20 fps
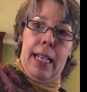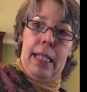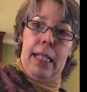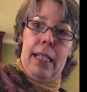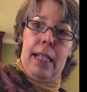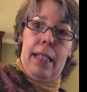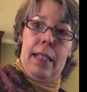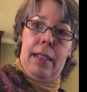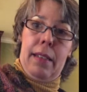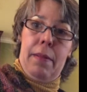it,
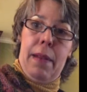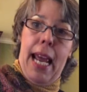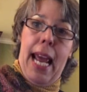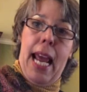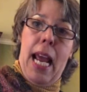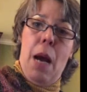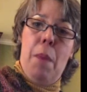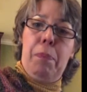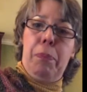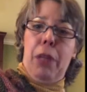it
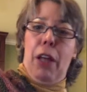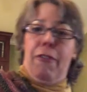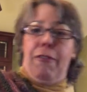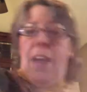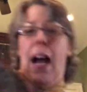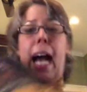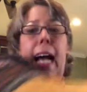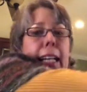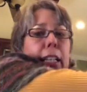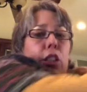
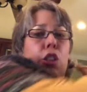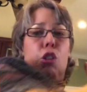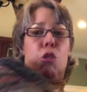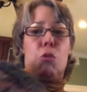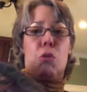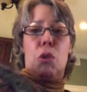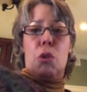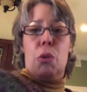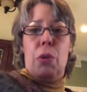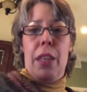amplifies
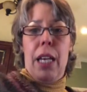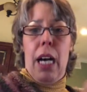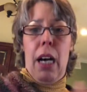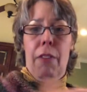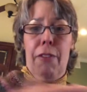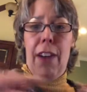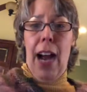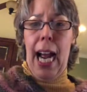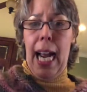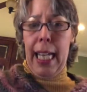through
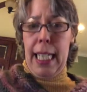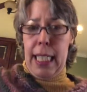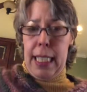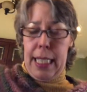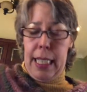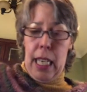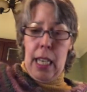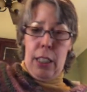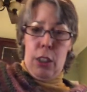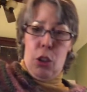the
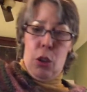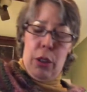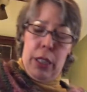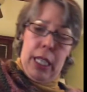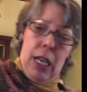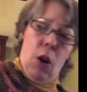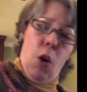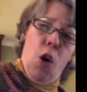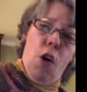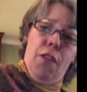viaduct or
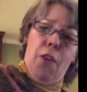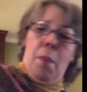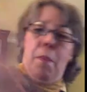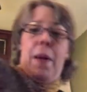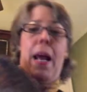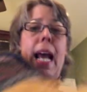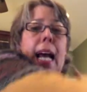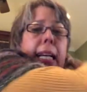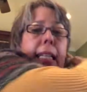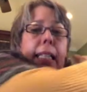the
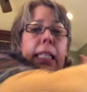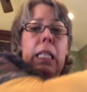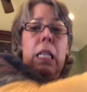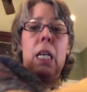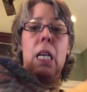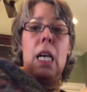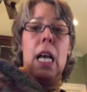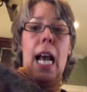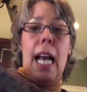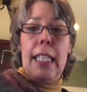overpass.
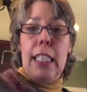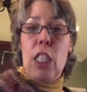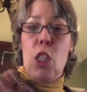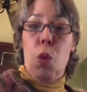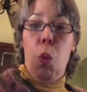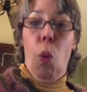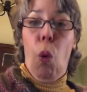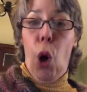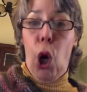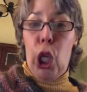And it's
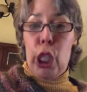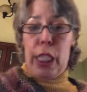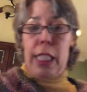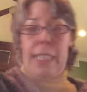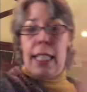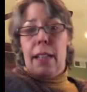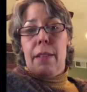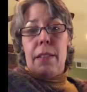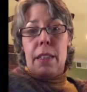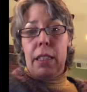worse
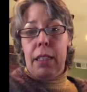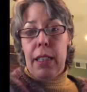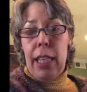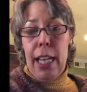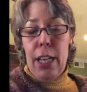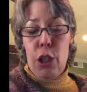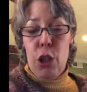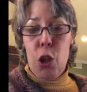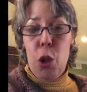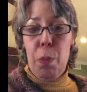than,
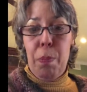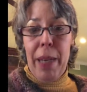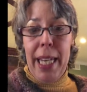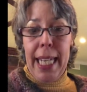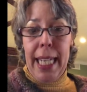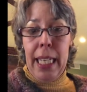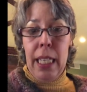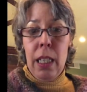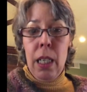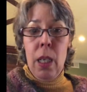than you
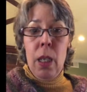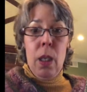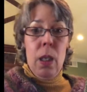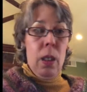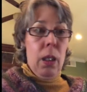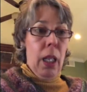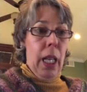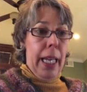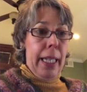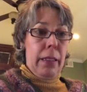being
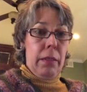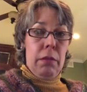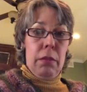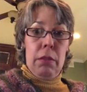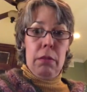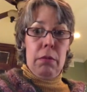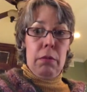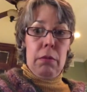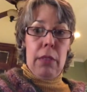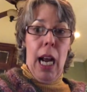like
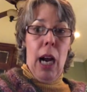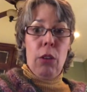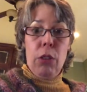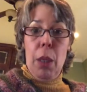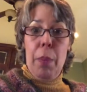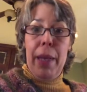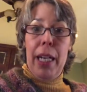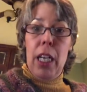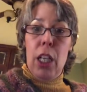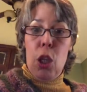out in
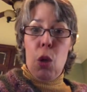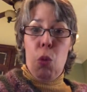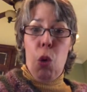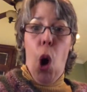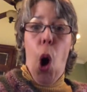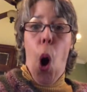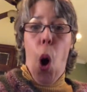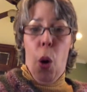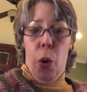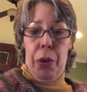the middle of the
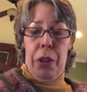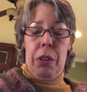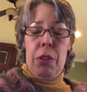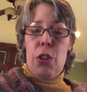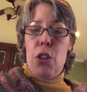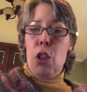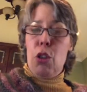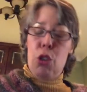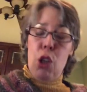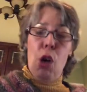road.
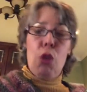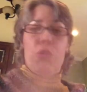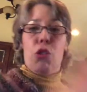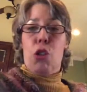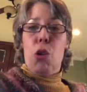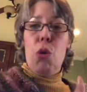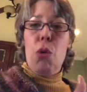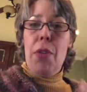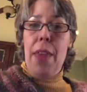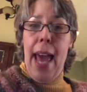So don't
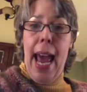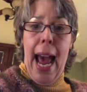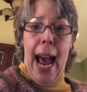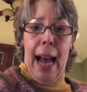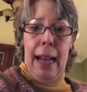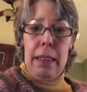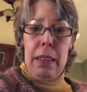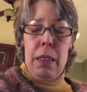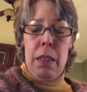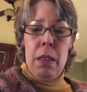do
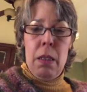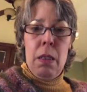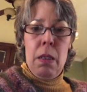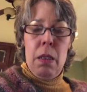that.